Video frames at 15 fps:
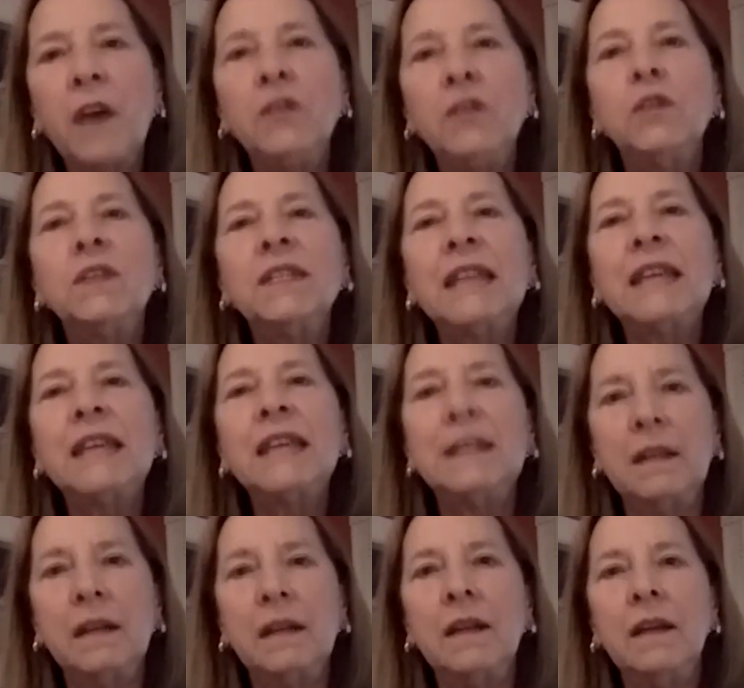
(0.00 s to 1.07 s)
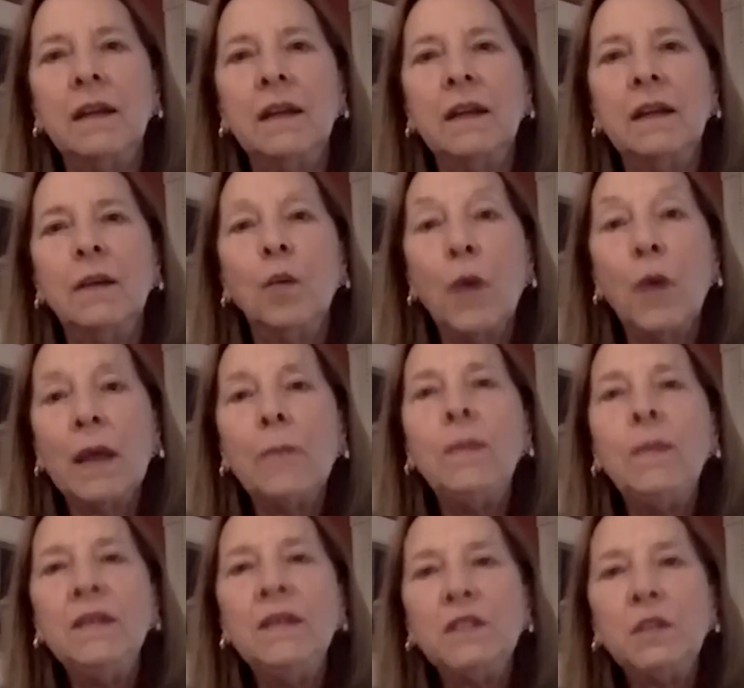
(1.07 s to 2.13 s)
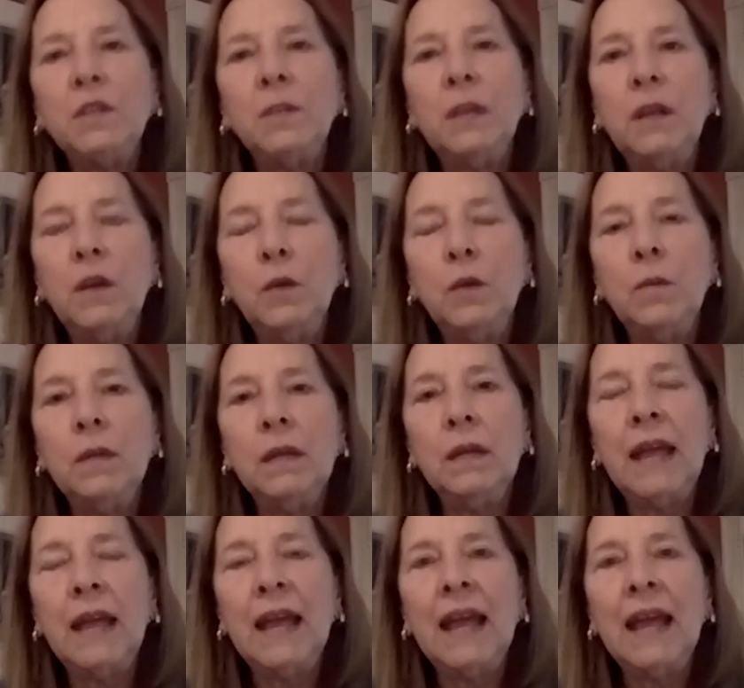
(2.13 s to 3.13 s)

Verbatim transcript: understanding what it means to be human.